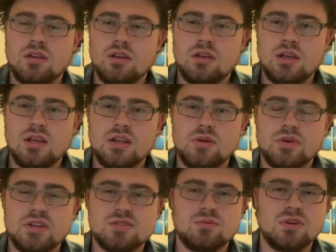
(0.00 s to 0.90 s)

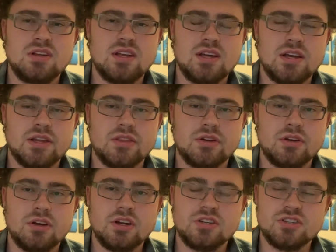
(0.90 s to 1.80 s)
Anyways, one day I got the
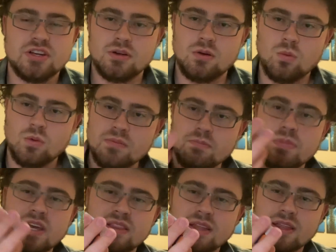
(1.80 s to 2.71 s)
courage, I went and
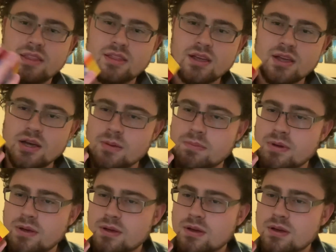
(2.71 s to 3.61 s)
picked that thing up,
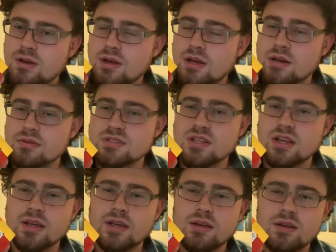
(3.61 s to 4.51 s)
and I was like,
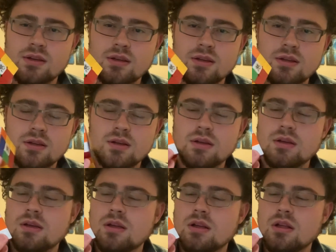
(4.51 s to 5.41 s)

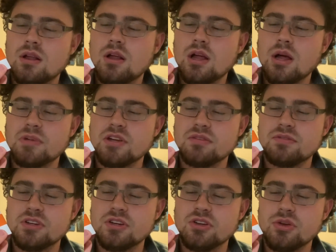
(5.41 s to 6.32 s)
I'm gonna
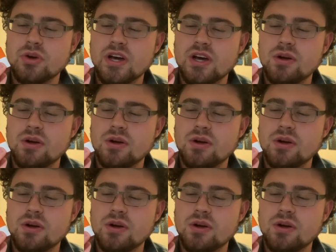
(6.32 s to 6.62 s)
figure you out.